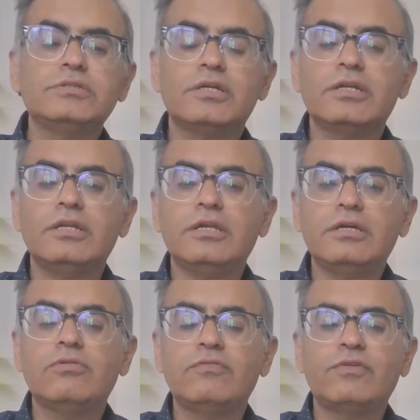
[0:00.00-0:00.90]
suddenly
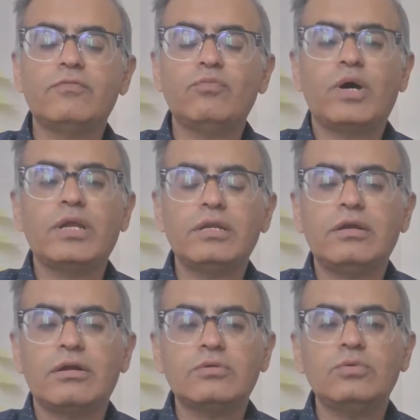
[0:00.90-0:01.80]
go from one
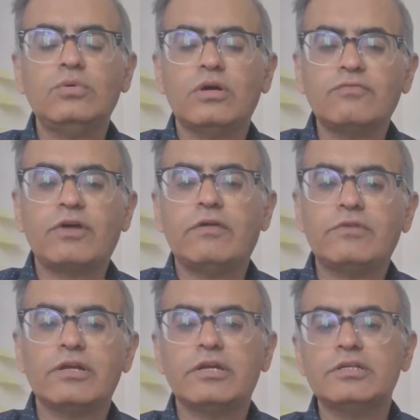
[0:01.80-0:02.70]
or two or five
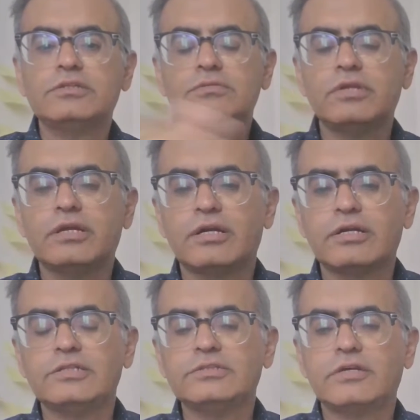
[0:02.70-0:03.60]
countries to like
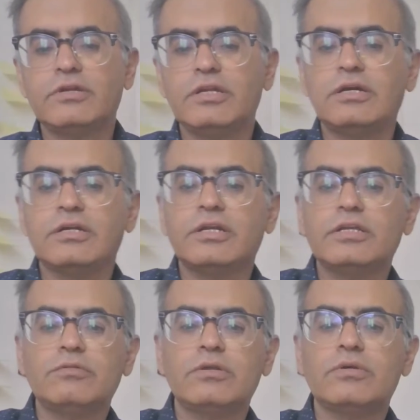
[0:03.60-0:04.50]
170
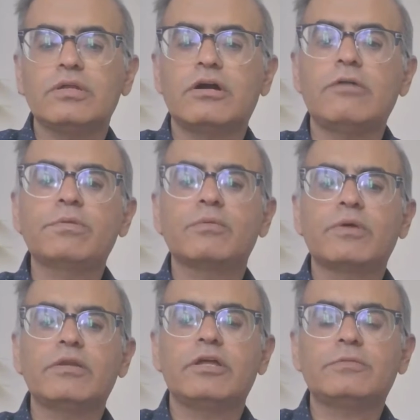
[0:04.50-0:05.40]
countries where you can now
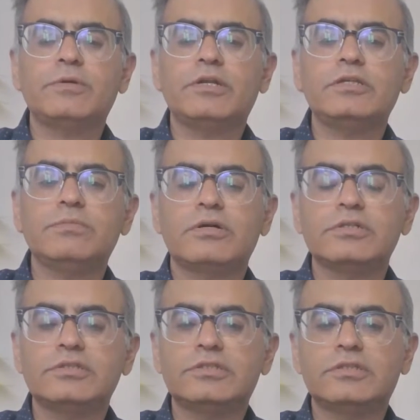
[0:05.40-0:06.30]
provide your expertise
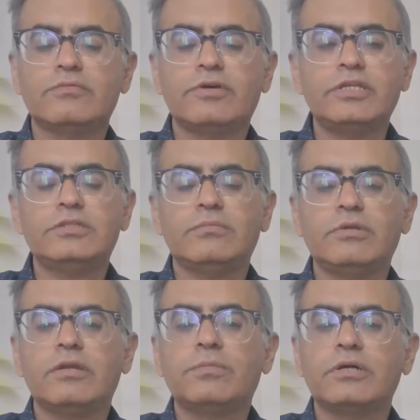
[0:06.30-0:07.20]
because it's a very
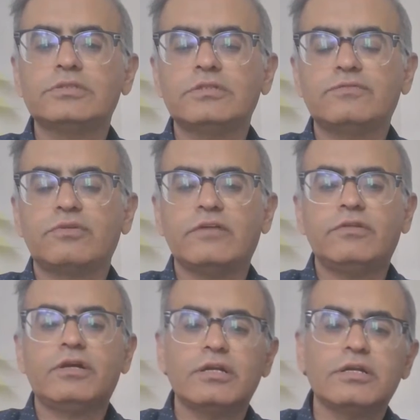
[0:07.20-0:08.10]
similar process for
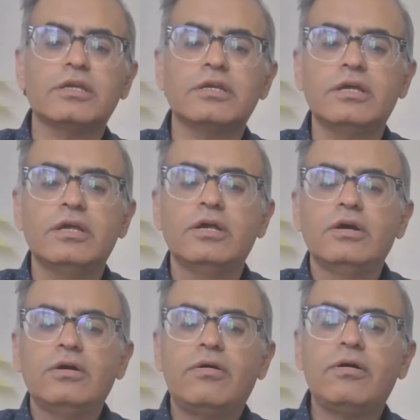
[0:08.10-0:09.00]
every country.
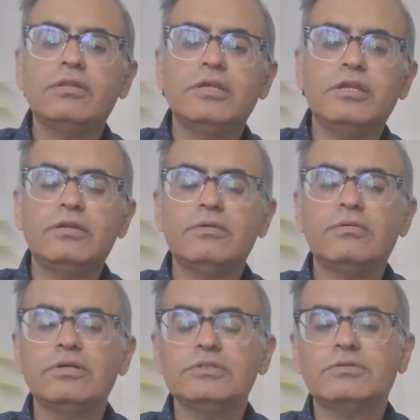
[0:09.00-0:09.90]
All they need to
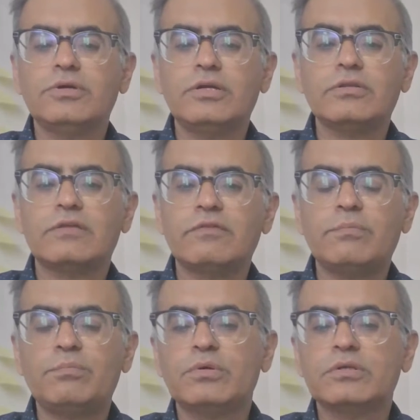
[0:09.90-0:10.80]
go is go into that
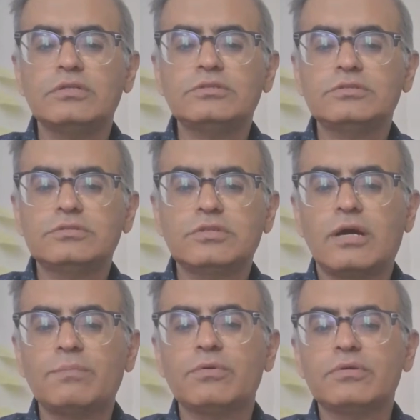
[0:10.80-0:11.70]
web portals,
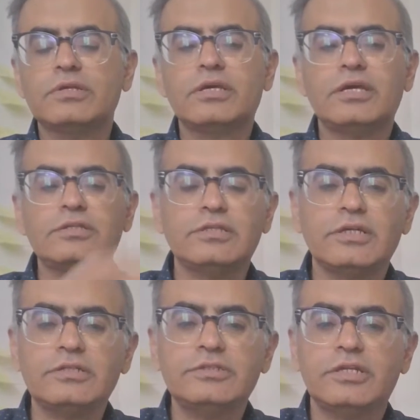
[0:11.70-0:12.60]
upload the case, and
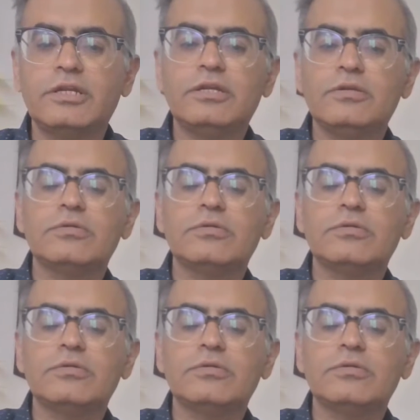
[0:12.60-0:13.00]
then send it to you